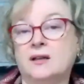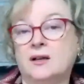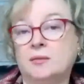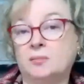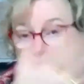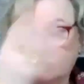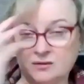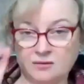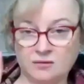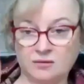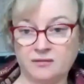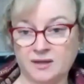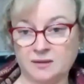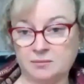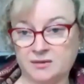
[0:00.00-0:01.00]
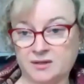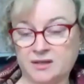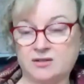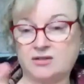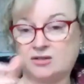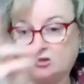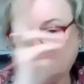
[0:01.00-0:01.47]
up your
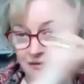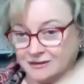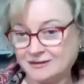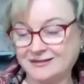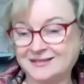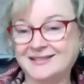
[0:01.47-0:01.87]
vibration